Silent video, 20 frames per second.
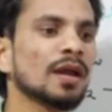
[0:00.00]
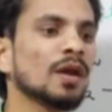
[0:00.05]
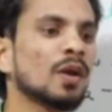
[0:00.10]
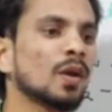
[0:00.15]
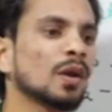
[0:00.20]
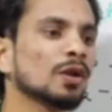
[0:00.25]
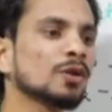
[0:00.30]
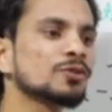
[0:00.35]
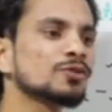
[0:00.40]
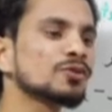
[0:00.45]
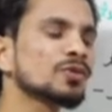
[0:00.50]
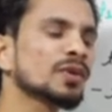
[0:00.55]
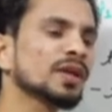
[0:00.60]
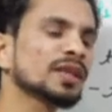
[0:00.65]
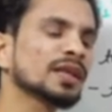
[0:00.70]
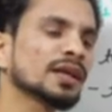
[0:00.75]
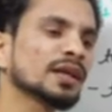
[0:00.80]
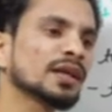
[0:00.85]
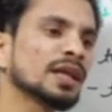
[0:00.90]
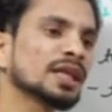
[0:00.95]
also in
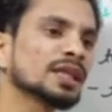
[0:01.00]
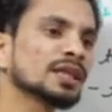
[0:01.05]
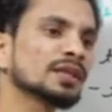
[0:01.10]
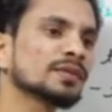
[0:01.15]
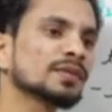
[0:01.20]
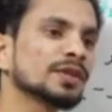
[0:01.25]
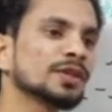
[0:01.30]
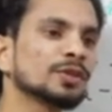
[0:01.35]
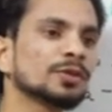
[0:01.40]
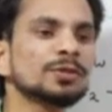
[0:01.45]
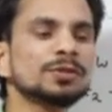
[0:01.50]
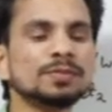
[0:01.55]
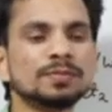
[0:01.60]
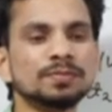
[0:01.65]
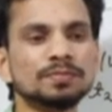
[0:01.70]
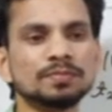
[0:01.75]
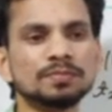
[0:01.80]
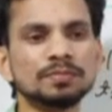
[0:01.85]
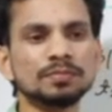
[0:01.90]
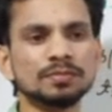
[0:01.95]
the later videos
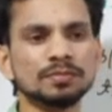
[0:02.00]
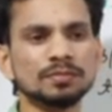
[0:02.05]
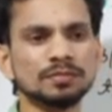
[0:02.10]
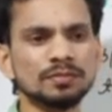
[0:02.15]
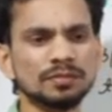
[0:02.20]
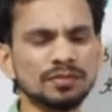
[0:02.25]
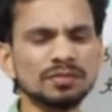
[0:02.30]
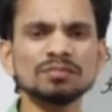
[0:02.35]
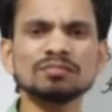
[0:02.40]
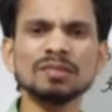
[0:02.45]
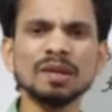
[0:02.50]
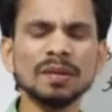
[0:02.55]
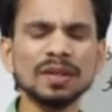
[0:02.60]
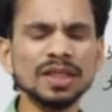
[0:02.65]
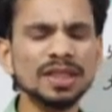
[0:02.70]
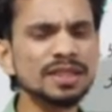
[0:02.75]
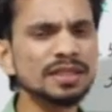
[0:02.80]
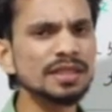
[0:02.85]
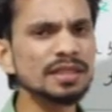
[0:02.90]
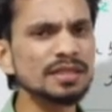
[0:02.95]
we will
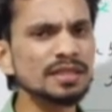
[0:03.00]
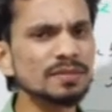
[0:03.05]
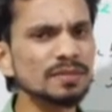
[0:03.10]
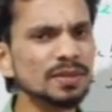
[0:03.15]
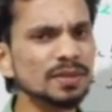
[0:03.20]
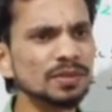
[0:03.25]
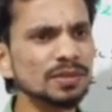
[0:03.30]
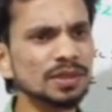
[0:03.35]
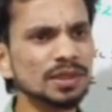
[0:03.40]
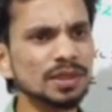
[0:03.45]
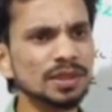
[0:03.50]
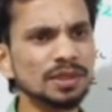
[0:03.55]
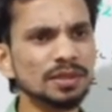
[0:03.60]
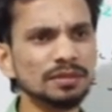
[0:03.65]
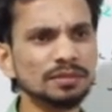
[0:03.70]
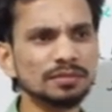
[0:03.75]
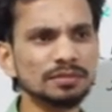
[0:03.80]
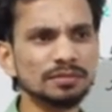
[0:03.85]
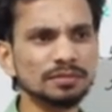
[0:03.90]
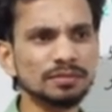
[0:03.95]
discuss about
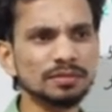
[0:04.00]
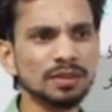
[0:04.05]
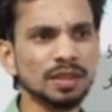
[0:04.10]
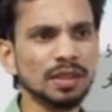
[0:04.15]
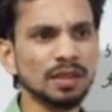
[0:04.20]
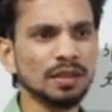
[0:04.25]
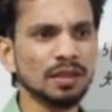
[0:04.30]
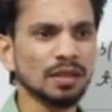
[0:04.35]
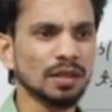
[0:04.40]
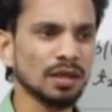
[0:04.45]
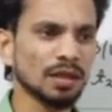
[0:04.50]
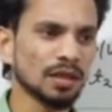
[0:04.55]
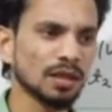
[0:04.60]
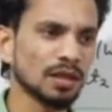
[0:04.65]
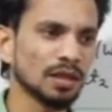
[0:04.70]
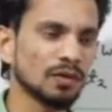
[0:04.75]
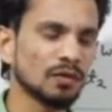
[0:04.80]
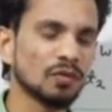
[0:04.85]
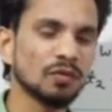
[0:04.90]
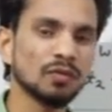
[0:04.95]
the
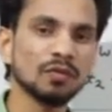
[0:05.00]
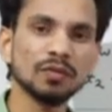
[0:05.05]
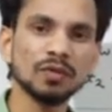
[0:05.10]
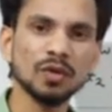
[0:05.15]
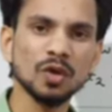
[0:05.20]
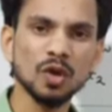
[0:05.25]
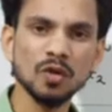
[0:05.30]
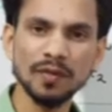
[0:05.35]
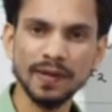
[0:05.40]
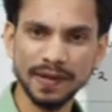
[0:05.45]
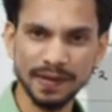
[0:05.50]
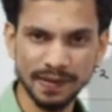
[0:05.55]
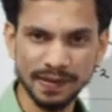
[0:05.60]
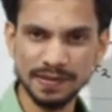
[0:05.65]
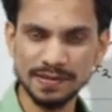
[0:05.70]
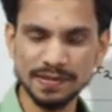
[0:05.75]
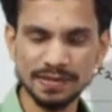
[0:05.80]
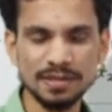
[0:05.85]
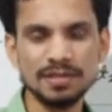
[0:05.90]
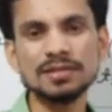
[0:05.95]

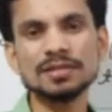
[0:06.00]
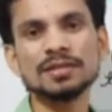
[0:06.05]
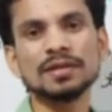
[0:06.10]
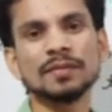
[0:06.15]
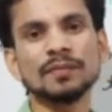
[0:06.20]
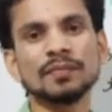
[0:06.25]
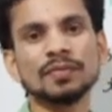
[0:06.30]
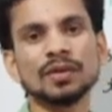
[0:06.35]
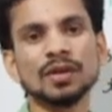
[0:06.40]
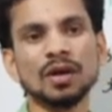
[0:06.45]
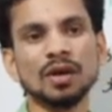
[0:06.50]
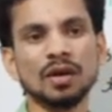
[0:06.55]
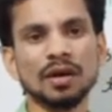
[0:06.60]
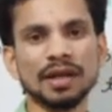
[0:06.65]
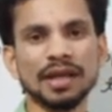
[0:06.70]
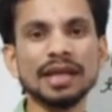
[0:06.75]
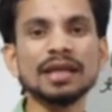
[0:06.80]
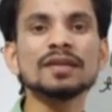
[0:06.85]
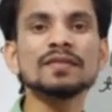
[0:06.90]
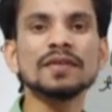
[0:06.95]
covariances or
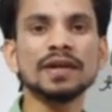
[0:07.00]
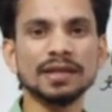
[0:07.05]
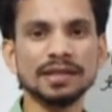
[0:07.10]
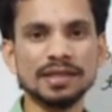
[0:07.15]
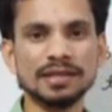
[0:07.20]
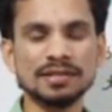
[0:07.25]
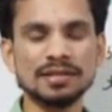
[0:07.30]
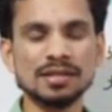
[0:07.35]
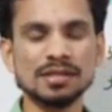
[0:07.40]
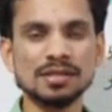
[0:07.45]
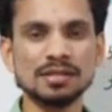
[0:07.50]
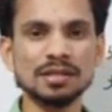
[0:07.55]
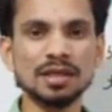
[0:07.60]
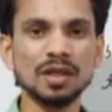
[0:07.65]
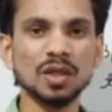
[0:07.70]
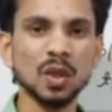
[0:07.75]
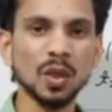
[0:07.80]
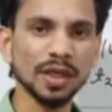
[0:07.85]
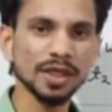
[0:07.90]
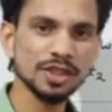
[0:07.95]
invariances in the
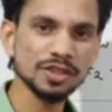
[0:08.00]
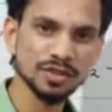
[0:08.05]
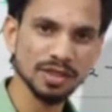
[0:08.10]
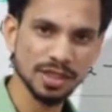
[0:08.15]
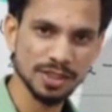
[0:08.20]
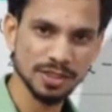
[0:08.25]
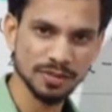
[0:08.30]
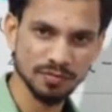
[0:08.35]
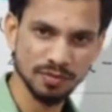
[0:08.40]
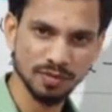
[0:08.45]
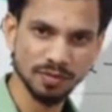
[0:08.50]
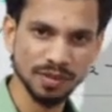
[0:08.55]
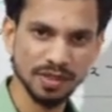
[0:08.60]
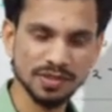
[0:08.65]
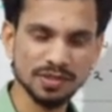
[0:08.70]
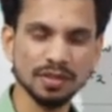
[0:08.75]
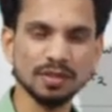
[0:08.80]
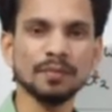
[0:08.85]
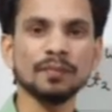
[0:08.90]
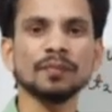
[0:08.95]
Lorentz
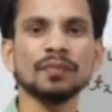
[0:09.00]
transformation.